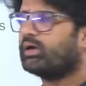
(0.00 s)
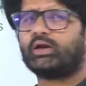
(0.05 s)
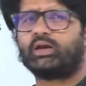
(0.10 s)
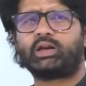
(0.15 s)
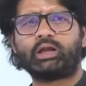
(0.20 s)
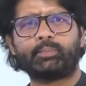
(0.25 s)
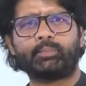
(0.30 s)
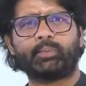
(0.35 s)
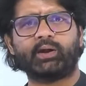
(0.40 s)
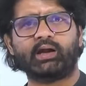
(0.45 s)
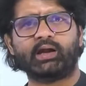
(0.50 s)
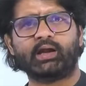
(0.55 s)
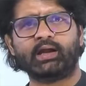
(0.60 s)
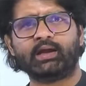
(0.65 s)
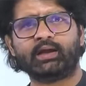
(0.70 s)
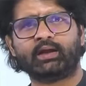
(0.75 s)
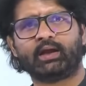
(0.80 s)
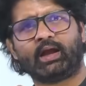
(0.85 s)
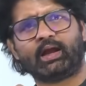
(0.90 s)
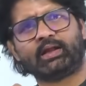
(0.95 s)

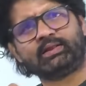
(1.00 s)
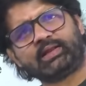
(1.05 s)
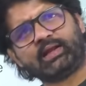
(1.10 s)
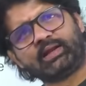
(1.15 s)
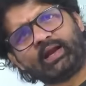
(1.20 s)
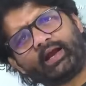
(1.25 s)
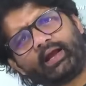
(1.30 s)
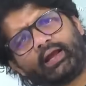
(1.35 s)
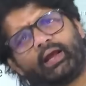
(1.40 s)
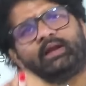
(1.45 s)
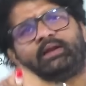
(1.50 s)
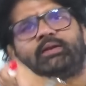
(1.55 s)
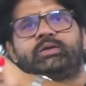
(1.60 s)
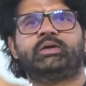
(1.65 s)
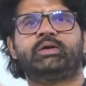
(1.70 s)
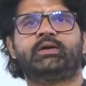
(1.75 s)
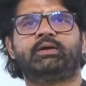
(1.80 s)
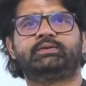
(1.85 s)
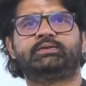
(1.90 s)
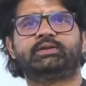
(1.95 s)
rebuilding and then again
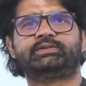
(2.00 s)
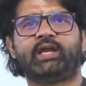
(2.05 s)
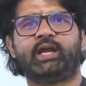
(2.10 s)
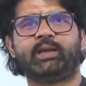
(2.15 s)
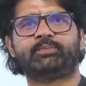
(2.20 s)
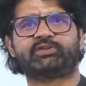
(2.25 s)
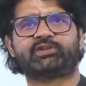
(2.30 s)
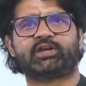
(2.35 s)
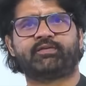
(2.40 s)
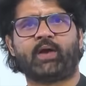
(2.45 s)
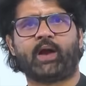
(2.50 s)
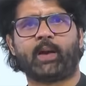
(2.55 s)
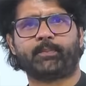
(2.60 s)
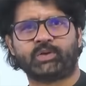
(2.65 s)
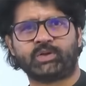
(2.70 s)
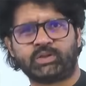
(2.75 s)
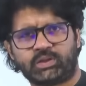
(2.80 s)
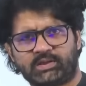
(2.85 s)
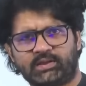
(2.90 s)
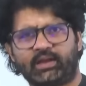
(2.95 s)
the same stuff
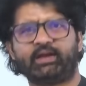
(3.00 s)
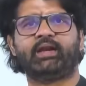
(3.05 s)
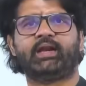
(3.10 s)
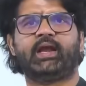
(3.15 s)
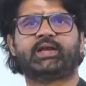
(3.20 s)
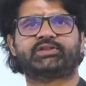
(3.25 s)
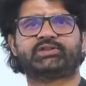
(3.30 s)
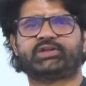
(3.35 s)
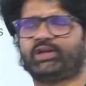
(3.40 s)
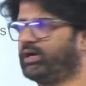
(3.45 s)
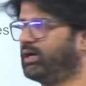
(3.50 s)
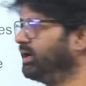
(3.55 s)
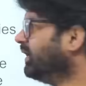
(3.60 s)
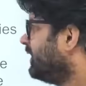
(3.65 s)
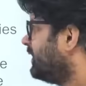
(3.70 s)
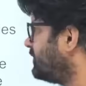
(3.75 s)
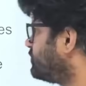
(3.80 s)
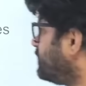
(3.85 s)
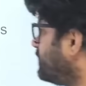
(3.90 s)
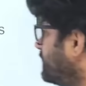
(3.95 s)
happen the next year. So